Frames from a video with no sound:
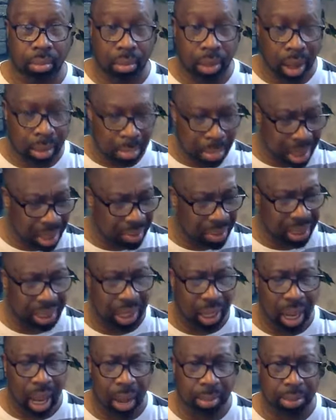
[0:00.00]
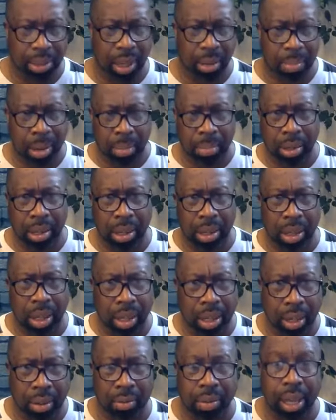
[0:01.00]
I believe it's a lobster. I might be
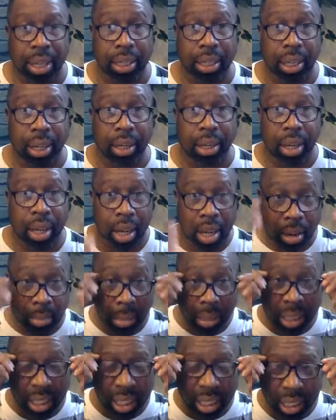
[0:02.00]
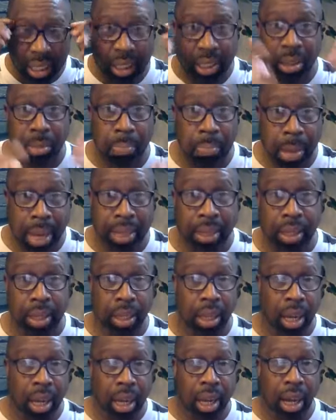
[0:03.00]
incorrect there, but this is the method
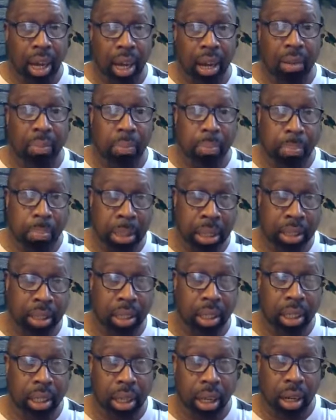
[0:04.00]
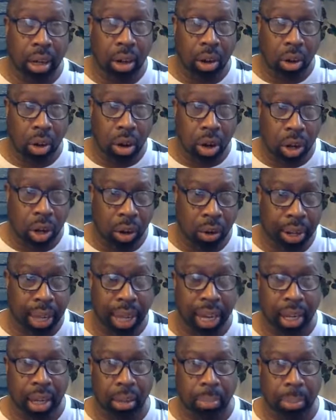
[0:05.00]
of building a, uh, or,
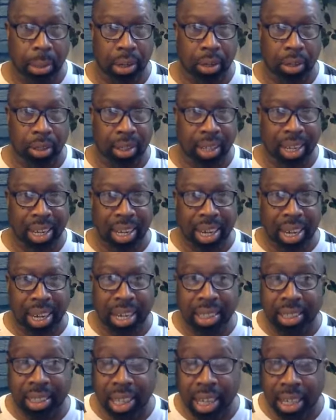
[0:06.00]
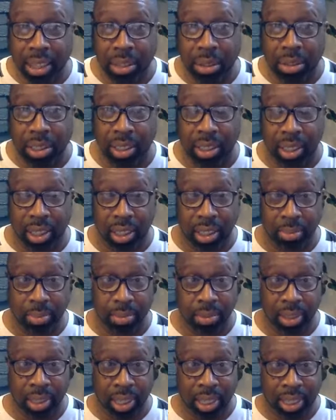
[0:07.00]
creating a pearl. And it's interesting
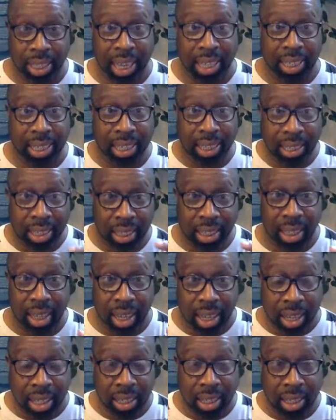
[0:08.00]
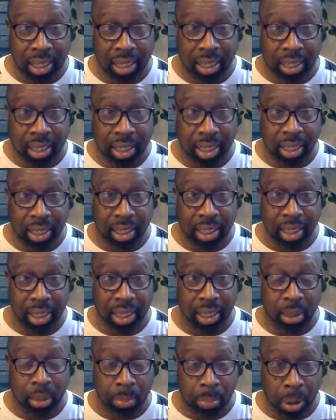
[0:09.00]
that this this this
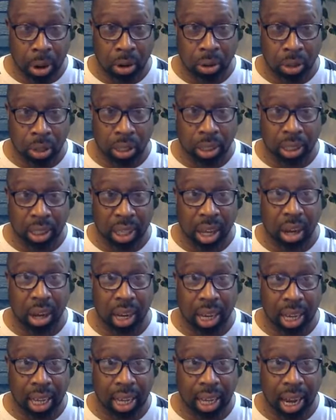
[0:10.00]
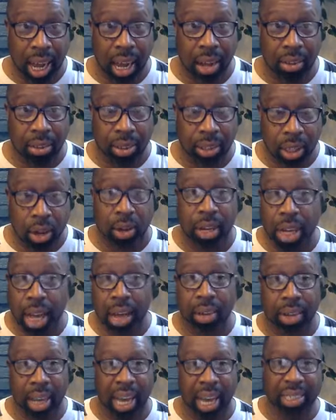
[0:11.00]
this pearl started out started
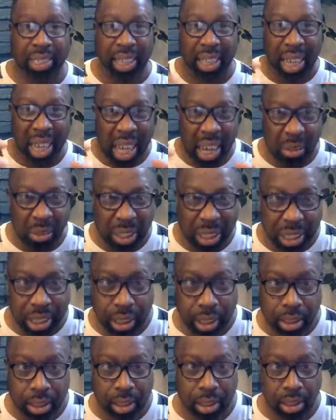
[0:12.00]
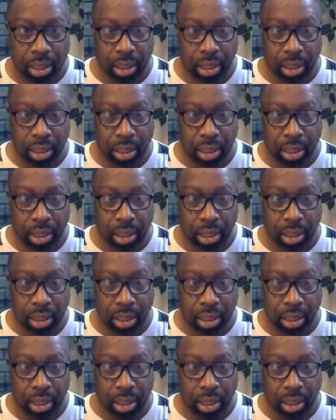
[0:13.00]
out as an irritant